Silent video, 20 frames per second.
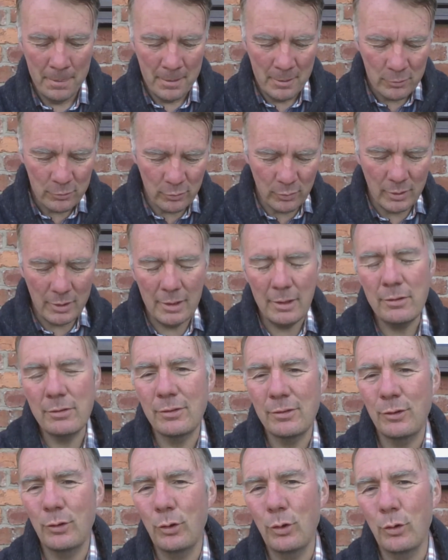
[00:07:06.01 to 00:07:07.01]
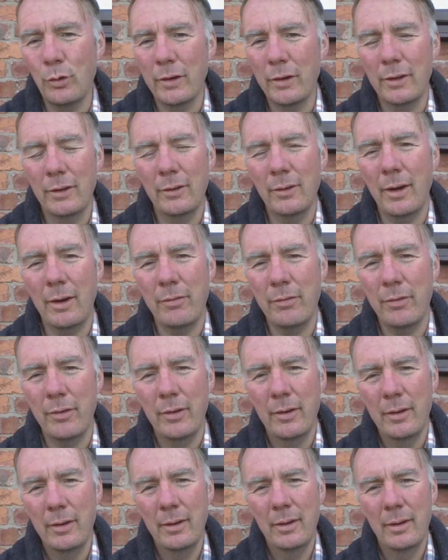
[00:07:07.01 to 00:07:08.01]
So in this story, you have
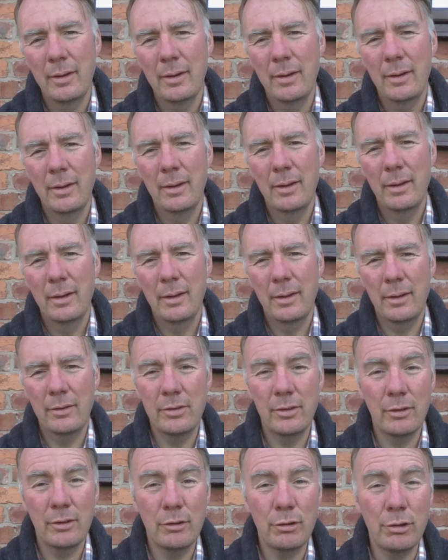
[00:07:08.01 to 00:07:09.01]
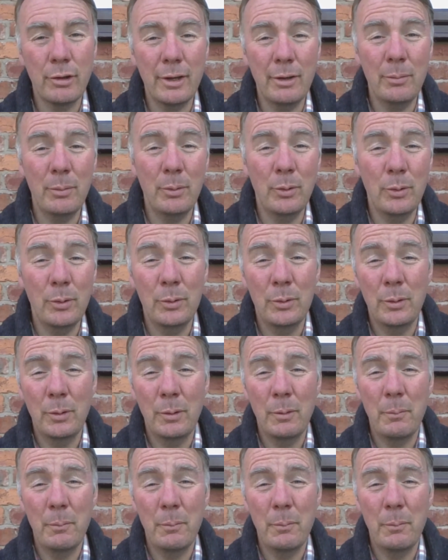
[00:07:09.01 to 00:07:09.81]
this incredible